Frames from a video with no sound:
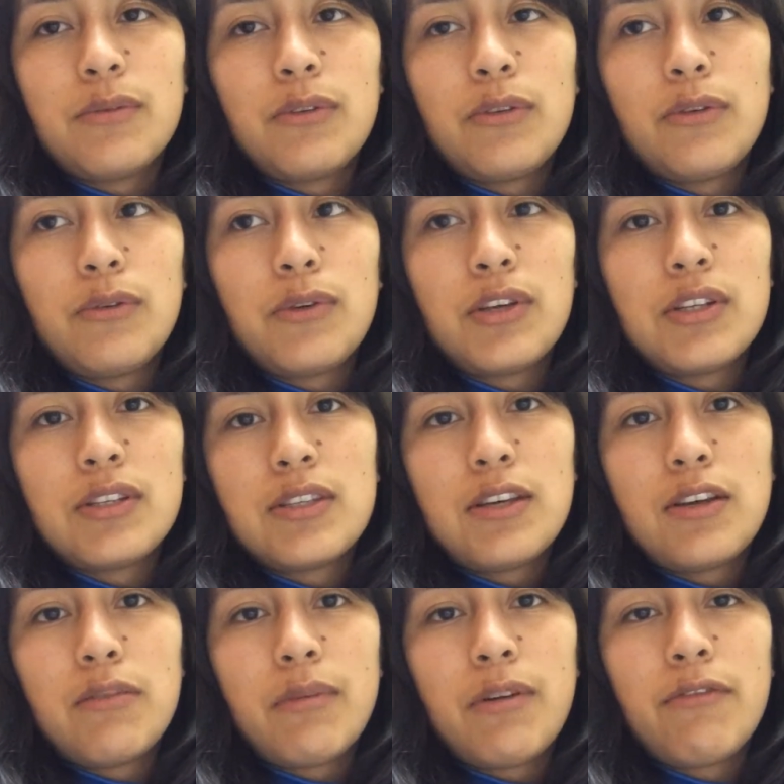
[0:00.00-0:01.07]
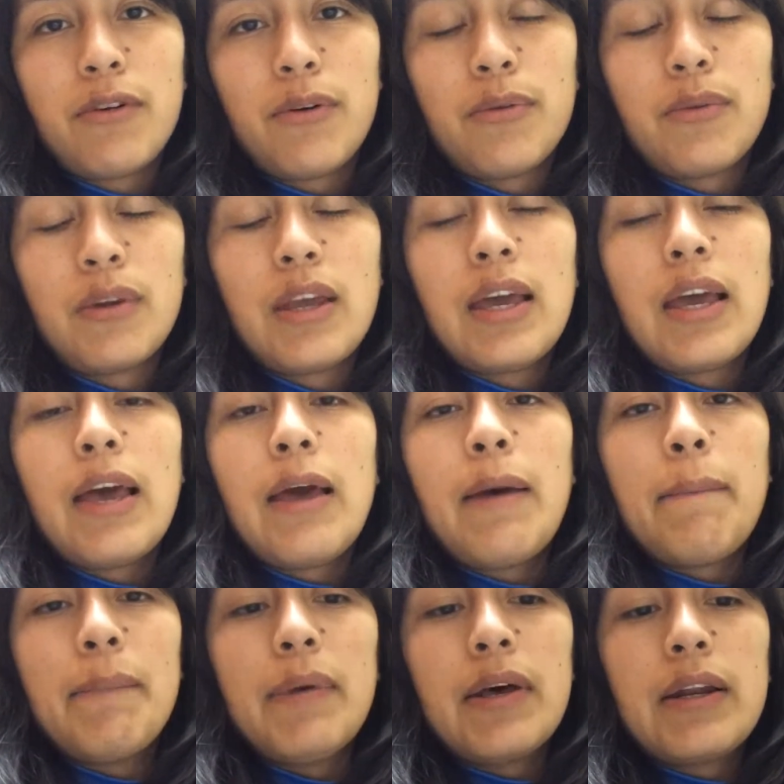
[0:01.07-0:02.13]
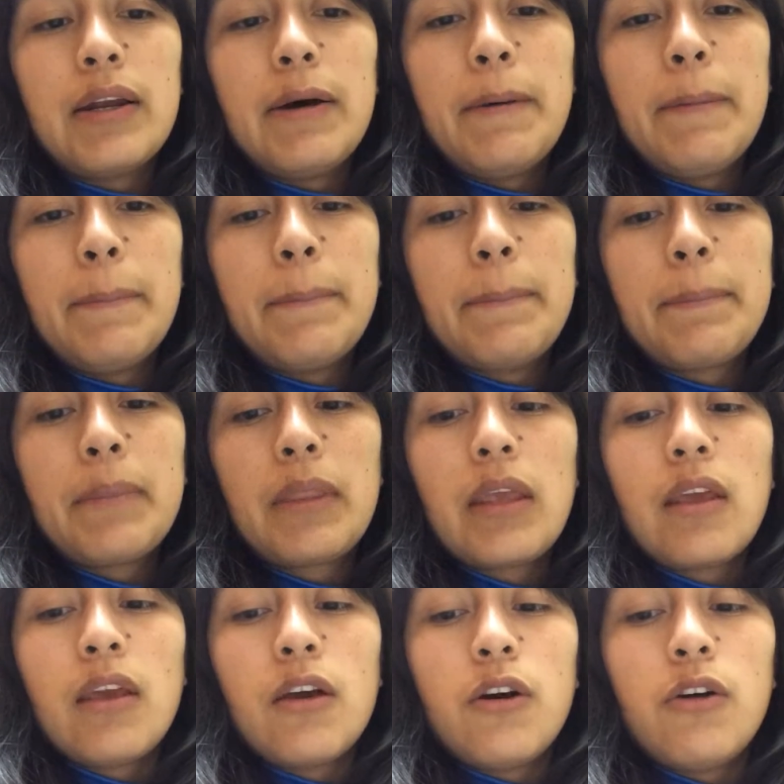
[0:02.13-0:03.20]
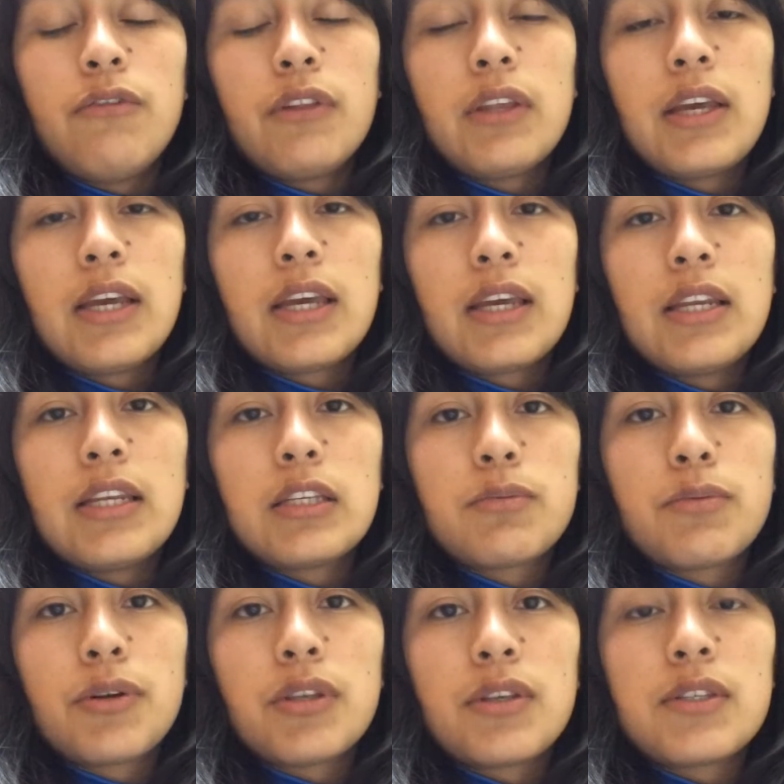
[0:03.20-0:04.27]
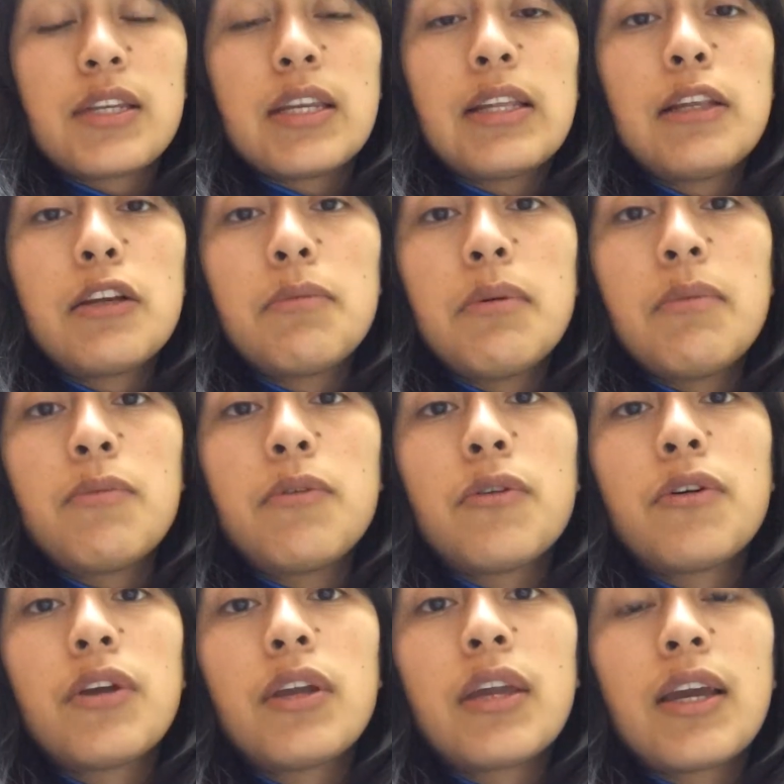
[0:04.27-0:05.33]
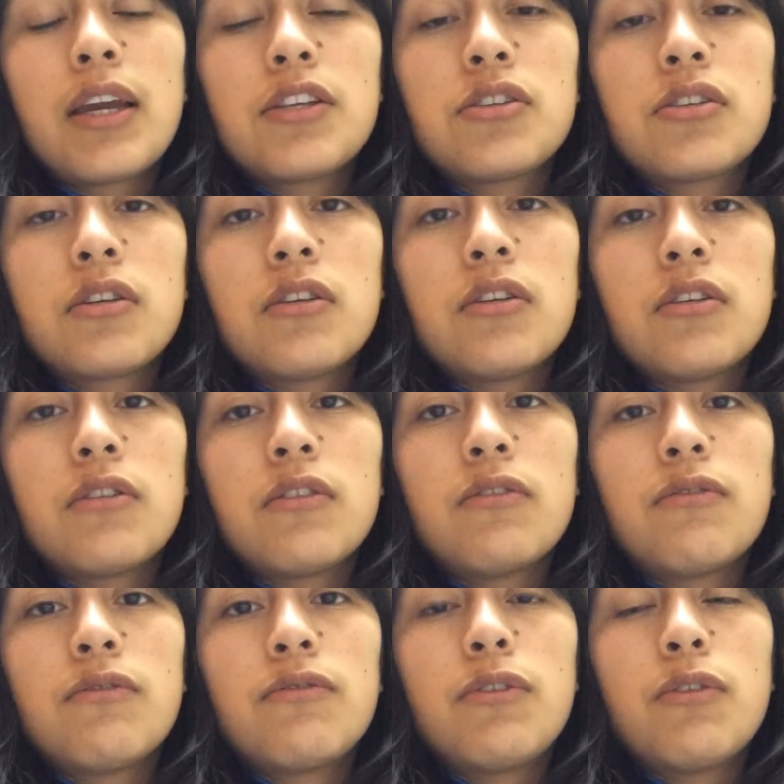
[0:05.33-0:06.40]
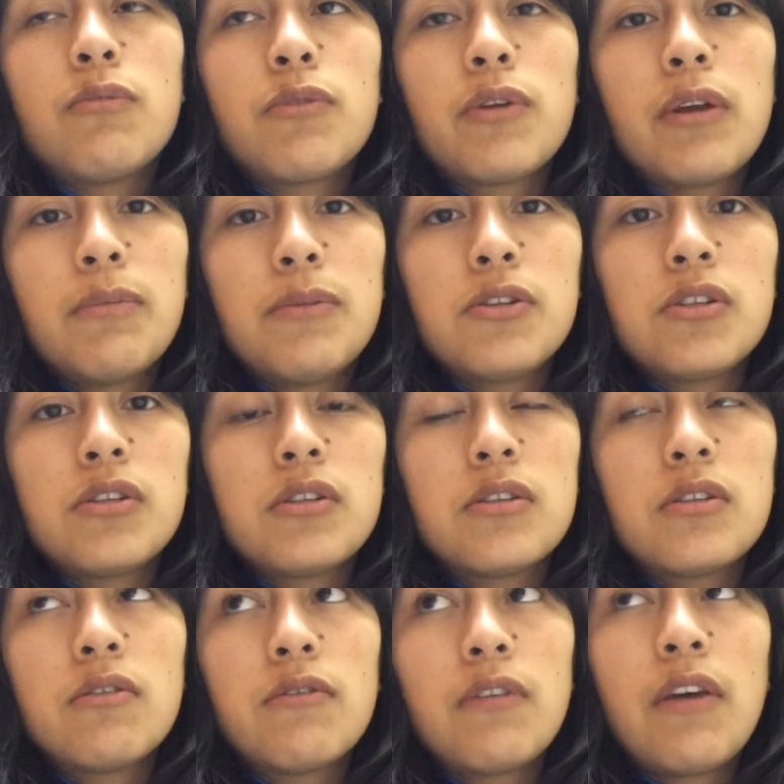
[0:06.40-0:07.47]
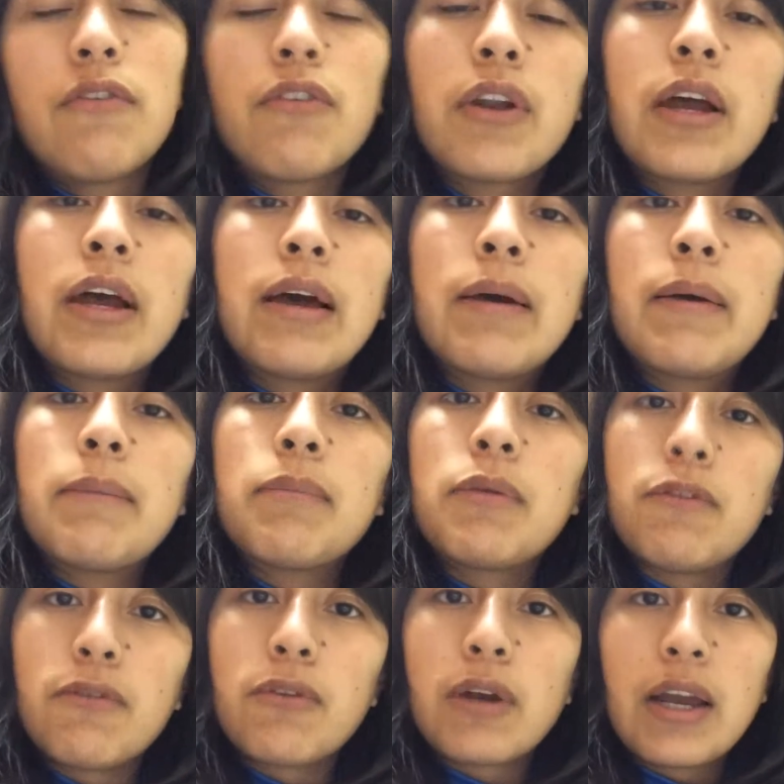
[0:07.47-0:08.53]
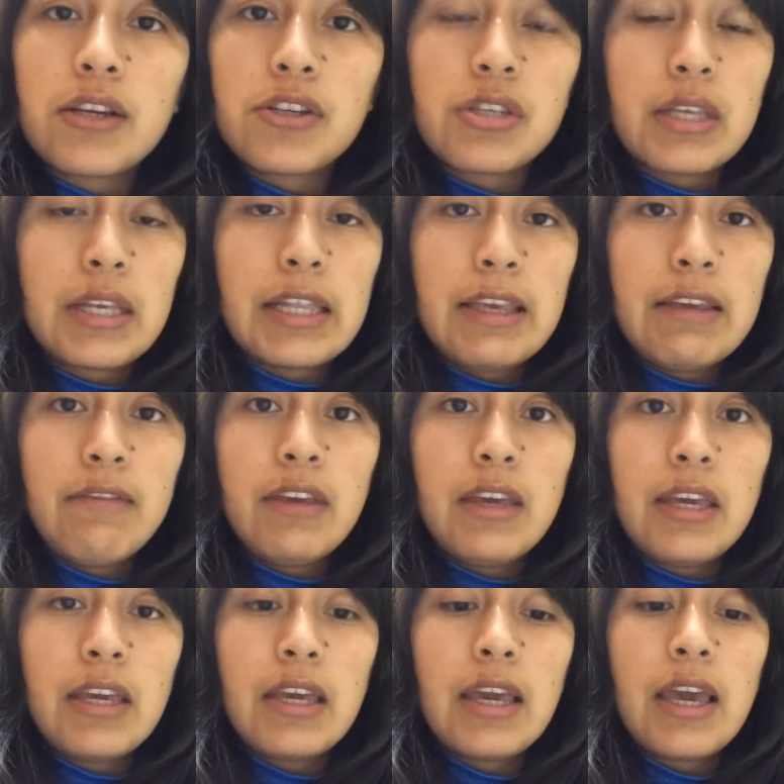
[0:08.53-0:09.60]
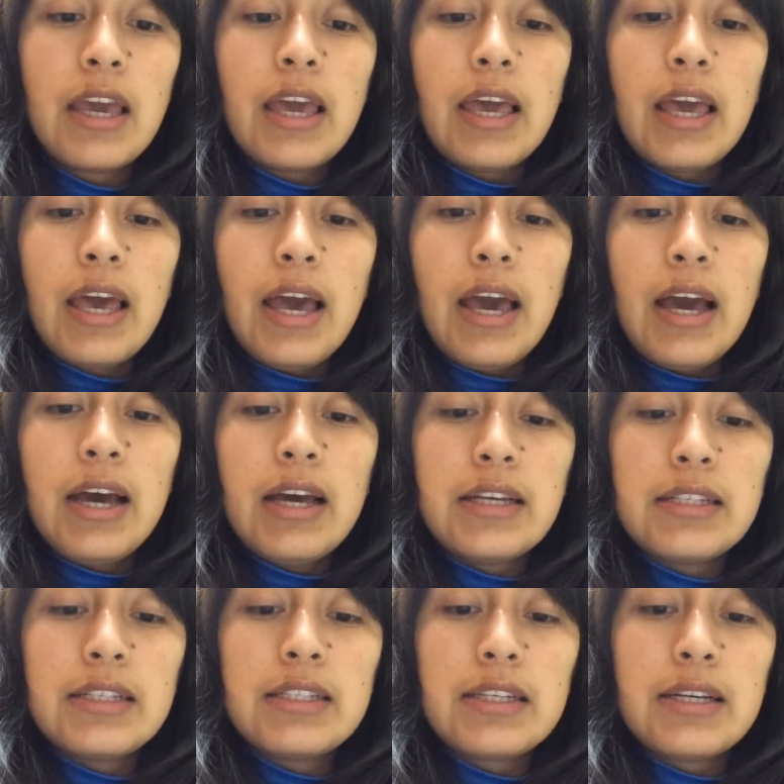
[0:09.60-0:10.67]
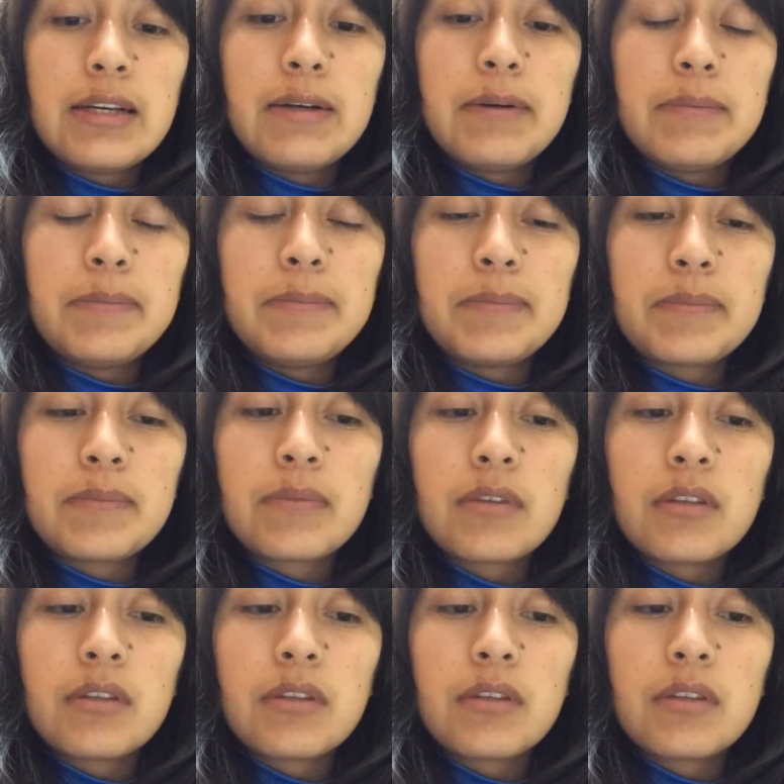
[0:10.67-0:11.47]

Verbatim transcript: you couldn't see it on my phone. But um, hopefully I can explore the city a little bit more and catch a few more images of Evora before actually leaving. And um,